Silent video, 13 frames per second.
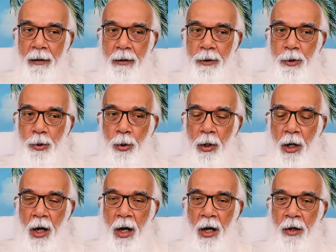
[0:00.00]
So
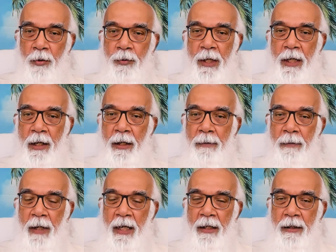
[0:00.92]
how we can
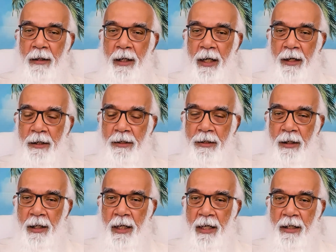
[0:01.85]
make the
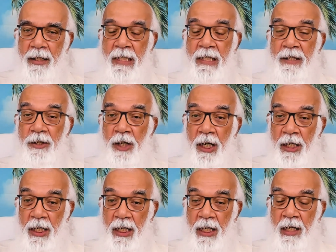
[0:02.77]
intellect
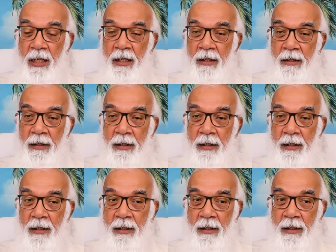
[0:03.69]
steady
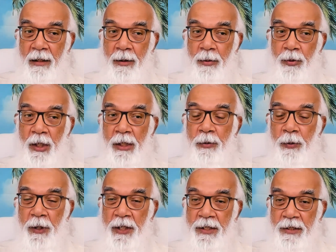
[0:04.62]
with
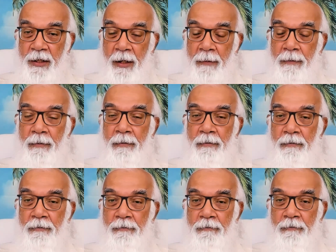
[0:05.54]
wisdom
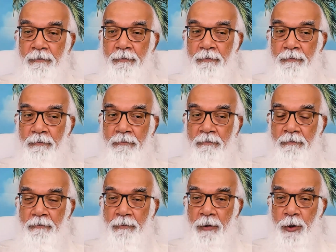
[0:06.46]

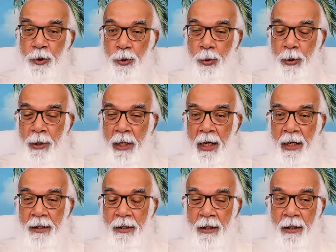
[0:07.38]
so
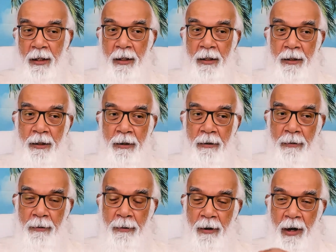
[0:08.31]
that the
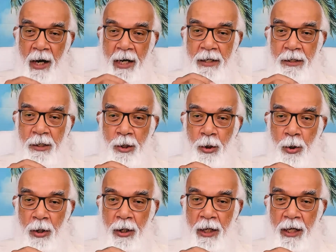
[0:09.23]
right
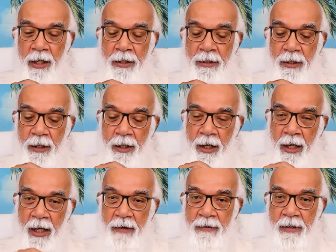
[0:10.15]
knowledge
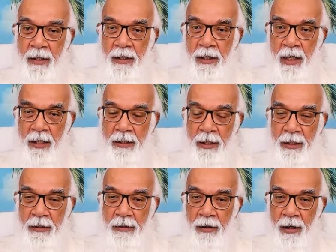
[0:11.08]
lives in that
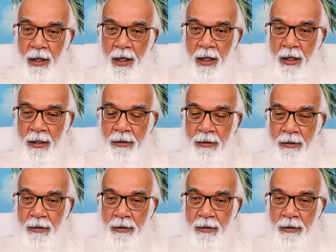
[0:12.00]
intellect.